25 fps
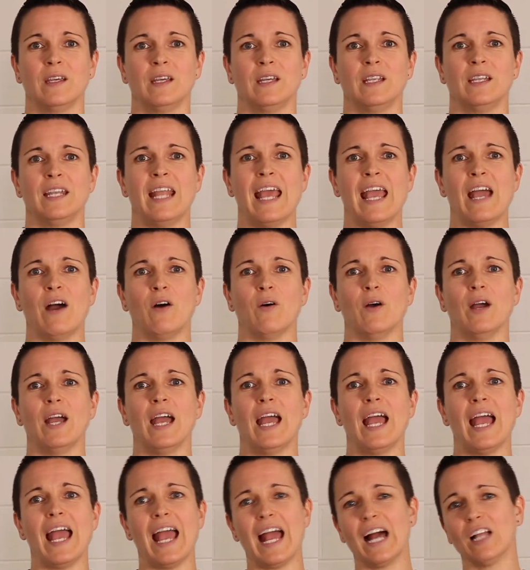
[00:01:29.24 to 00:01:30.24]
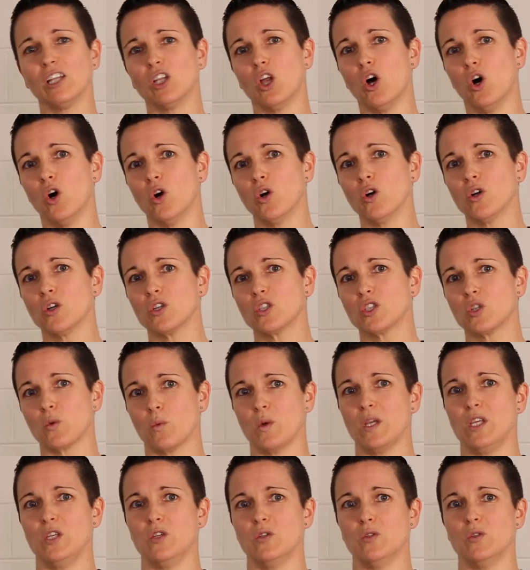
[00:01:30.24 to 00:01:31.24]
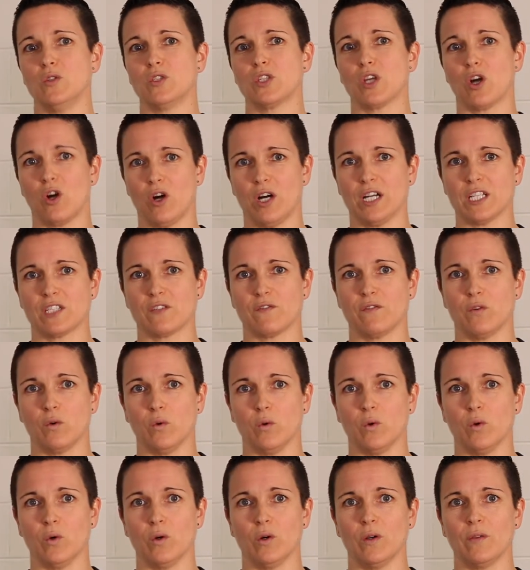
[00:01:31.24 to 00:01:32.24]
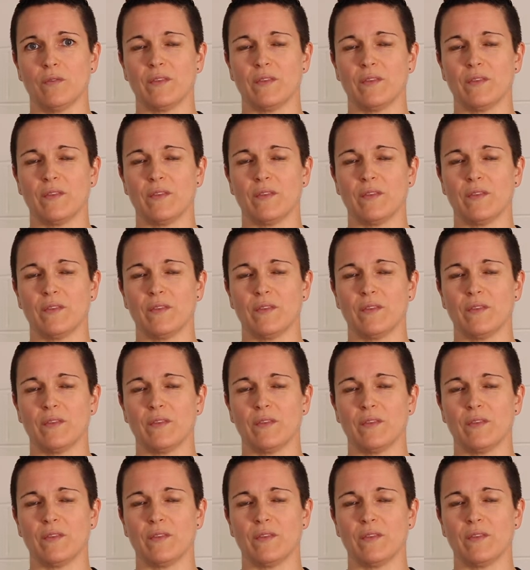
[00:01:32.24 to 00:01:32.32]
Now, how long do we use ice for?